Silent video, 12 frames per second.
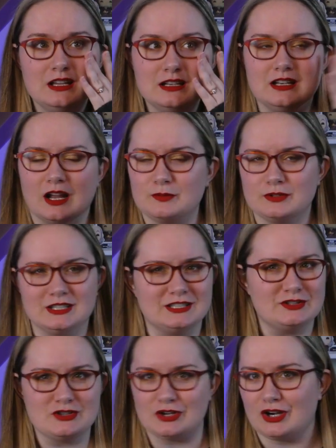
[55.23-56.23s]
Not really
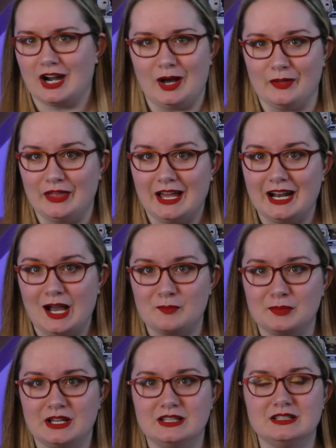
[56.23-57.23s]
sure how that
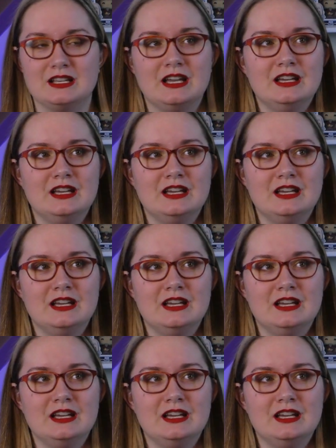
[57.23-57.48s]
happened.